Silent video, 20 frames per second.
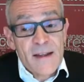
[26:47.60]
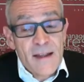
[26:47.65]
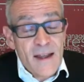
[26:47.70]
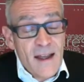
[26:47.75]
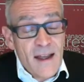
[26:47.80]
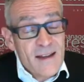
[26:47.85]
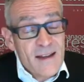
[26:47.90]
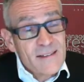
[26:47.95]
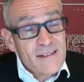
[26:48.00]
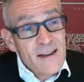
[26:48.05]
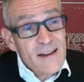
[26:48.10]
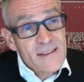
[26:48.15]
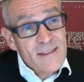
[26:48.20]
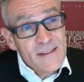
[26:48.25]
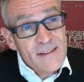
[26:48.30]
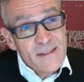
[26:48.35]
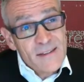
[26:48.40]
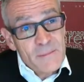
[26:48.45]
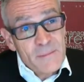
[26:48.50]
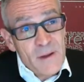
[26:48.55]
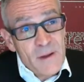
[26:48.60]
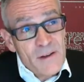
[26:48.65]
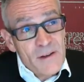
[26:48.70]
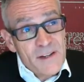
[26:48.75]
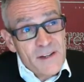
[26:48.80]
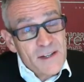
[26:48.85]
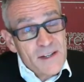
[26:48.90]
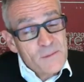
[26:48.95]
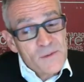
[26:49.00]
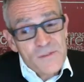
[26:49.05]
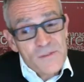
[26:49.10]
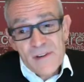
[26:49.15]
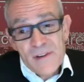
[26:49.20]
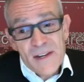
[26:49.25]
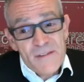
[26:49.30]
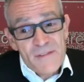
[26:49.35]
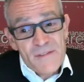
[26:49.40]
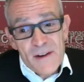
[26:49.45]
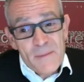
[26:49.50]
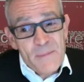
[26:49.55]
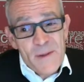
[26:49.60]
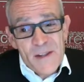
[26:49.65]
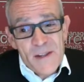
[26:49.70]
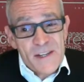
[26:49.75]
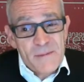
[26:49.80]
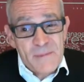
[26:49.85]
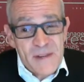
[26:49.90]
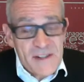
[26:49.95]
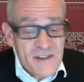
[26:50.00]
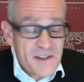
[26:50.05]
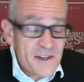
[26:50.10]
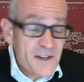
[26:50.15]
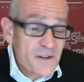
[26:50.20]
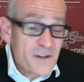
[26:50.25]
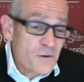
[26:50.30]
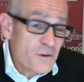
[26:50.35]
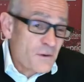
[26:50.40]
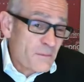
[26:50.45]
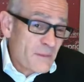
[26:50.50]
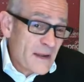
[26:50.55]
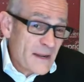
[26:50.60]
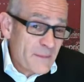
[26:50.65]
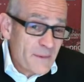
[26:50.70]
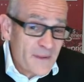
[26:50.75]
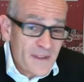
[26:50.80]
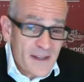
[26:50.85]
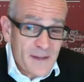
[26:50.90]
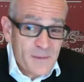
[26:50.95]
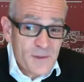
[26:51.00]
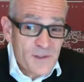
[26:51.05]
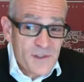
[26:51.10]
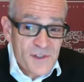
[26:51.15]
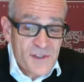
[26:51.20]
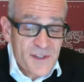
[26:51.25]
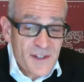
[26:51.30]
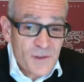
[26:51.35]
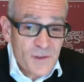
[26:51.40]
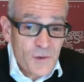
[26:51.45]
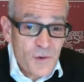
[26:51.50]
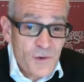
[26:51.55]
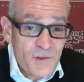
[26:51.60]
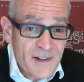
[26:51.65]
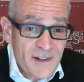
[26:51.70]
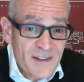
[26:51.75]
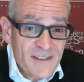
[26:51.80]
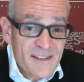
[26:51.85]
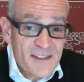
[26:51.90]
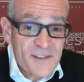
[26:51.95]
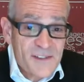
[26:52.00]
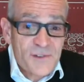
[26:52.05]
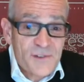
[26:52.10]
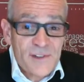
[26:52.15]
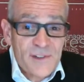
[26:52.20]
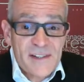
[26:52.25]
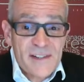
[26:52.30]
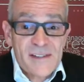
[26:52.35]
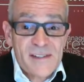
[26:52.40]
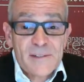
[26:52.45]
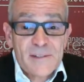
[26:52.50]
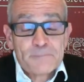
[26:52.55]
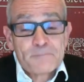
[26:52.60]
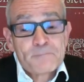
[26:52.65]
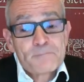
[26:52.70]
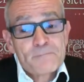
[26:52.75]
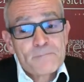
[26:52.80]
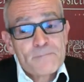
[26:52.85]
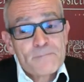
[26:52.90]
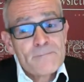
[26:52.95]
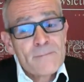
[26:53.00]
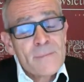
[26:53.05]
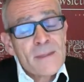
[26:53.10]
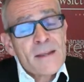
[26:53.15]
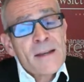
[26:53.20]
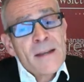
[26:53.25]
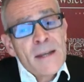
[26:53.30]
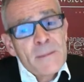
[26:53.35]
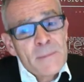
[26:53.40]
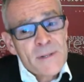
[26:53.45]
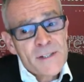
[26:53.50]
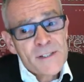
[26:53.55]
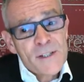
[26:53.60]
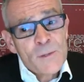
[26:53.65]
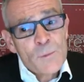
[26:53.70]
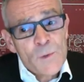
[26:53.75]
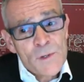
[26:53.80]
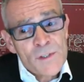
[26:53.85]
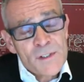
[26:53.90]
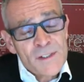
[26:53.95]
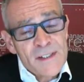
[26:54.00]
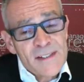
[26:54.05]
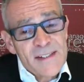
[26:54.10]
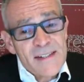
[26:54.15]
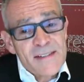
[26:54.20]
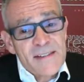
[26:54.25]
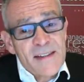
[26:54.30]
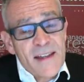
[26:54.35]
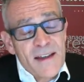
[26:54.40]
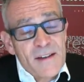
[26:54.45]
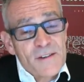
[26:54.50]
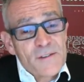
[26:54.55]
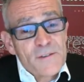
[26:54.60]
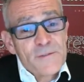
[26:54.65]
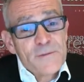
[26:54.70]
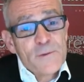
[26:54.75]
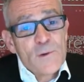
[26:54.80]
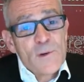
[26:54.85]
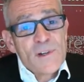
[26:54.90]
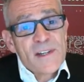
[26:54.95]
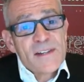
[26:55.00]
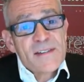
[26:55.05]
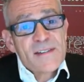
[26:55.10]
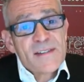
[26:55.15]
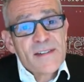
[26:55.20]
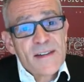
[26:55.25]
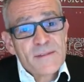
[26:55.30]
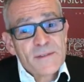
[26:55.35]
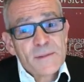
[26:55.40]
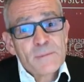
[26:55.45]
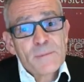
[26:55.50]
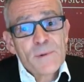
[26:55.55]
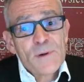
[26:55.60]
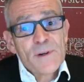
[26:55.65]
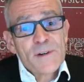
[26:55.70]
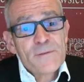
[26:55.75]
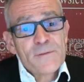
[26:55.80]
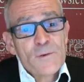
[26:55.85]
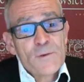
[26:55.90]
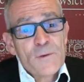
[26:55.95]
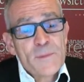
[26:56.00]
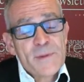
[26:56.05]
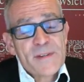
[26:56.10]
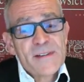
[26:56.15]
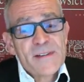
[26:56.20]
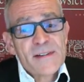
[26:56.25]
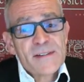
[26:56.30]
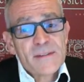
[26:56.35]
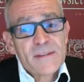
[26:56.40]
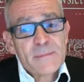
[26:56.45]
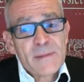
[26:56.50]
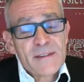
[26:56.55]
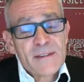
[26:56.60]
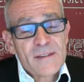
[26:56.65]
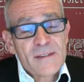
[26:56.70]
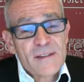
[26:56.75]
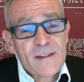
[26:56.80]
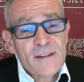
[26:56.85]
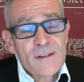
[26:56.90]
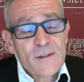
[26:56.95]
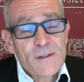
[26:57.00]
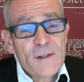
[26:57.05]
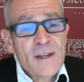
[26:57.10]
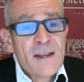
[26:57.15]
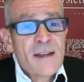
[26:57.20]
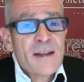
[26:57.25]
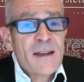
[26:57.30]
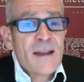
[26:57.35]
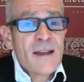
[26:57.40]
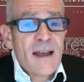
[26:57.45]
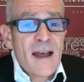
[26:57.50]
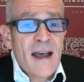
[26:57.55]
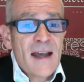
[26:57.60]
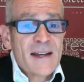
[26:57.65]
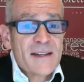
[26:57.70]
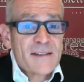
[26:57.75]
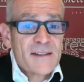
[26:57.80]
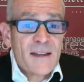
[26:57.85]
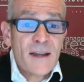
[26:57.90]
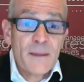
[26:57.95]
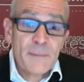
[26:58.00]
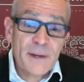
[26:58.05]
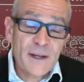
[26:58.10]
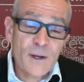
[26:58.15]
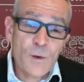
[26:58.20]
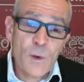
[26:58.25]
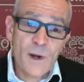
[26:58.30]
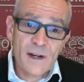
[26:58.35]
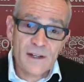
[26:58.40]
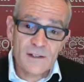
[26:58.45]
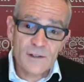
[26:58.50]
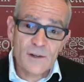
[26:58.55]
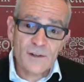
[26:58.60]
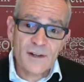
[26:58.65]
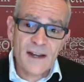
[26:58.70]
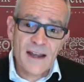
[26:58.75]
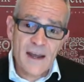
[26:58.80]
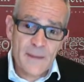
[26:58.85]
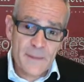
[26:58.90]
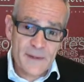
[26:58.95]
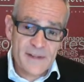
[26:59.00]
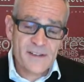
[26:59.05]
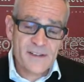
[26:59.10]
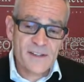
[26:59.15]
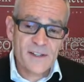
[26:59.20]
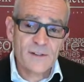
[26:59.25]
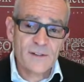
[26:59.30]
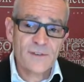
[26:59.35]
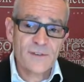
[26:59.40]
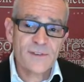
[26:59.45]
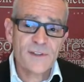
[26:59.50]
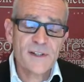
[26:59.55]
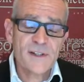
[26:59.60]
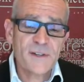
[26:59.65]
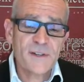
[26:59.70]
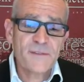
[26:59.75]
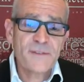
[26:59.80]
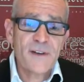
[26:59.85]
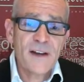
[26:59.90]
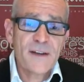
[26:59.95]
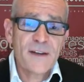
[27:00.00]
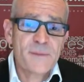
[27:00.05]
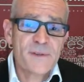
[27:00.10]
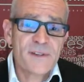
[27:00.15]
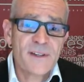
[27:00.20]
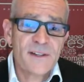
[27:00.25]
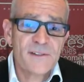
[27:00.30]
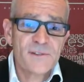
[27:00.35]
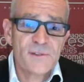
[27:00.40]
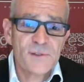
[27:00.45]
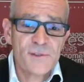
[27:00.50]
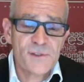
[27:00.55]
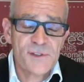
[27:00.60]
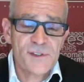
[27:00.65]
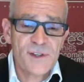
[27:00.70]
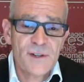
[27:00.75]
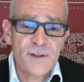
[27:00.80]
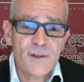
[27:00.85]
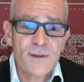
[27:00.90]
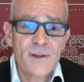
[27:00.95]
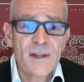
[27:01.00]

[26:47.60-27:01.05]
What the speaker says: And I think the market was really very pessimistic, or maybe they were just ignoring this trust, because it was on a discount of 47.4% a month ago. And it's come in quite a lot now, but it's still 35% or so.